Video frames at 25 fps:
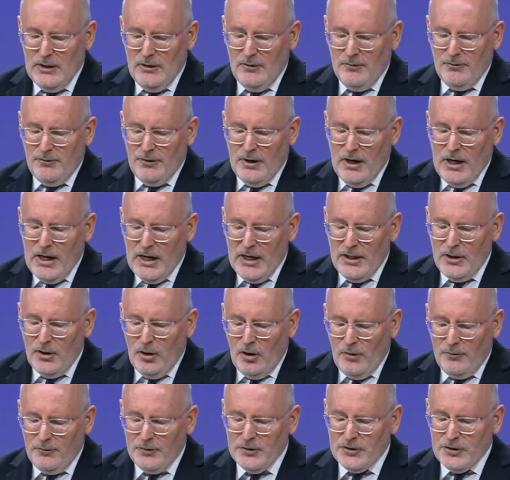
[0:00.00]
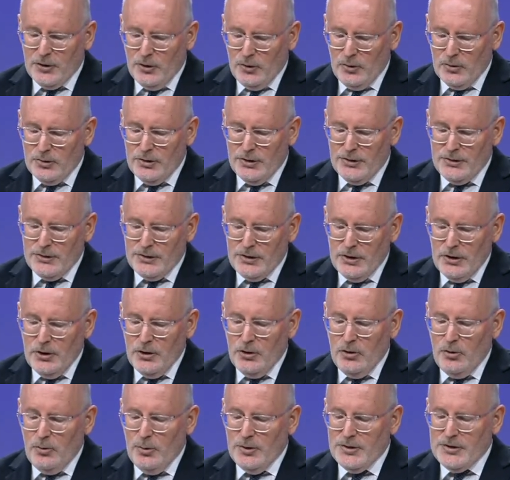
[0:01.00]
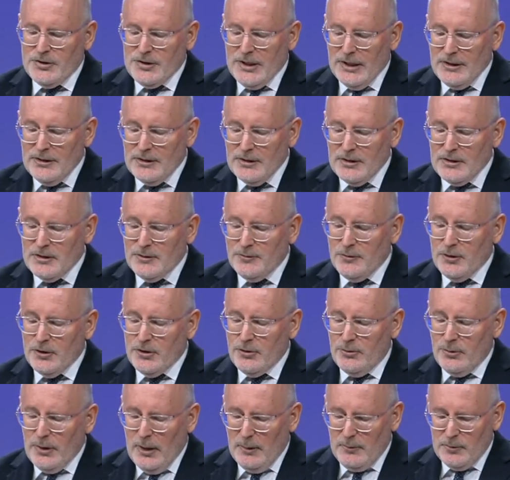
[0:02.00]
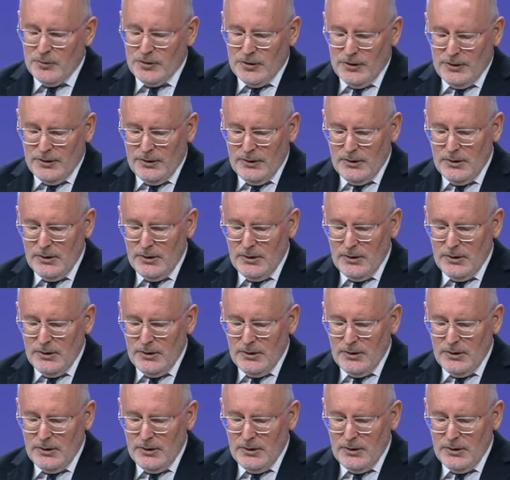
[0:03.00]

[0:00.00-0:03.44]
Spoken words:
for high office holders who were sentenced for corruption.